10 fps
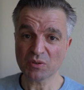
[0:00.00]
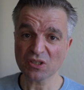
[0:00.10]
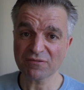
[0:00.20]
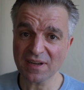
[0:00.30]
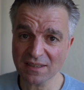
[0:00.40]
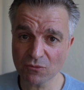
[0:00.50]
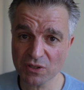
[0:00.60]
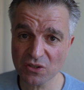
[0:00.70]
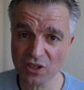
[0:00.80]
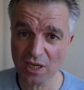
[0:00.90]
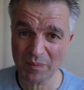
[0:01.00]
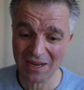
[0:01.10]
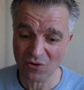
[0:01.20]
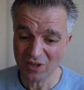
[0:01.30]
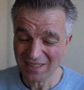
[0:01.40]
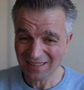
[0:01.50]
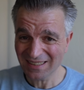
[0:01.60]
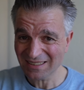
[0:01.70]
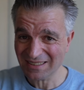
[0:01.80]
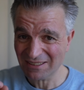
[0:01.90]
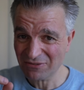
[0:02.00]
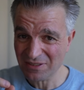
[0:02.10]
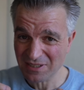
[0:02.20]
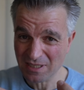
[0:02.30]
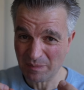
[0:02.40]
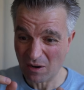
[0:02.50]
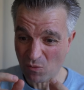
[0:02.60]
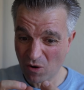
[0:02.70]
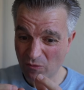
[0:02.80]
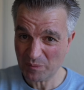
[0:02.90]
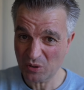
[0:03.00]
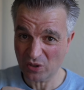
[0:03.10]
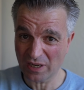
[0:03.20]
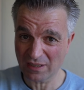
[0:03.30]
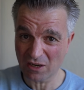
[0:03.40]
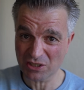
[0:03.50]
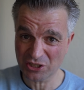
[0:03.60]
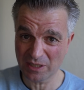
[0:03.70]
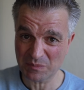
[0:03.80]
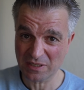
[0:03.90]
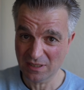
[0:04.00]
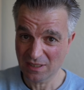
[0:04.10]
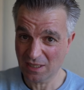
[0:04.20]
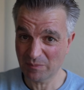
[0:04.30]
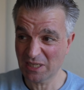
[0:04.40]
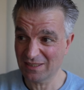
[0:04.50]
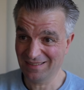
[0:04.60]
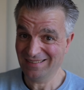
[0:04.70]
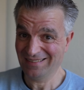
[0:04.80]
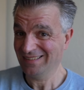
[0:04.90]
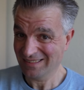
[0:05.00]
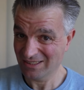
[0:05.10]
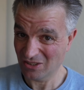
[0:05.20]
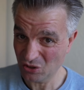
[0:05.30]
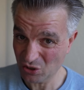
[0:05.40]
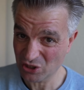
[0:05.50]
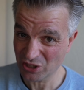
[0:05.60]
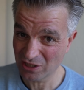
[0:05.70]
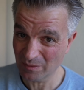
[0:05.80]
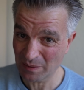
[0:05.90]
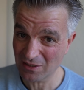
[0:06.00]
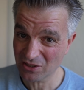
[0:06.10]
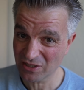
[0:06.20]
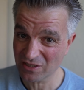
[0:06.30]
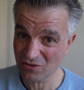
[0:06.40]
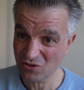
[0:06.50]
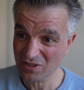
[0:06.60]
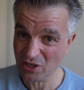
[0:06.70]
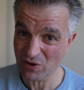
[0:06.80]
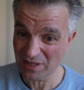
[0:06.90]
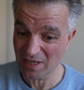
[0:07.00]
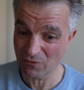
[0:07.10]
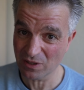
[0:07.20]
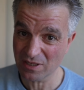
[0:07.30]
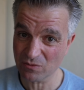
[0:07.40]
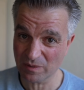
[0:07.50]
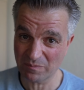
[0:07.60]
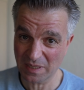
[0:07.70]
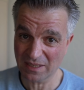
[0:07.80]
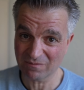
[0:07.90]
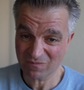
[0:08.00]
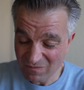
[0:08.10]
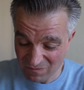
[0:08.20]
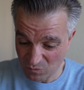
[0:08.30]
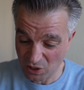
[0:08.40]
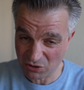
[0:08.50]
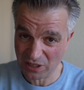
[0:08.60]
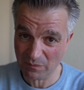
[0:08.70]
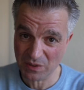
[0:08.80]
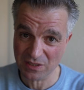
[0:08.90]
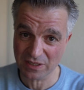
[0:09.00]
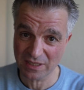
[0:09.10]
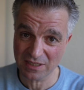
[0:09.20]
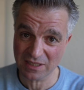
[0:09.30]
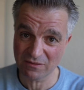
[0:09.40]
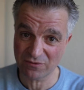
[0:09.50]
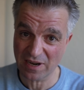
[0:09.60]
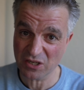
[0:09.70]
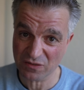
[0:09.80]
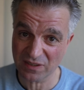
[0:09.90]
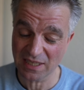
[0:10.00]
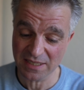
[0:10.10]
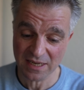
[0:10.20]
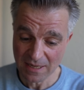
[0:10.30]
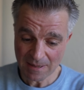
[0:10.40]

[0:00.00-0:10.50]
But the fact that we're talking about little differences about what we put on our chips, and I mean, the Dutch and the Belgians are also in there with us with being world champions at eating French fries,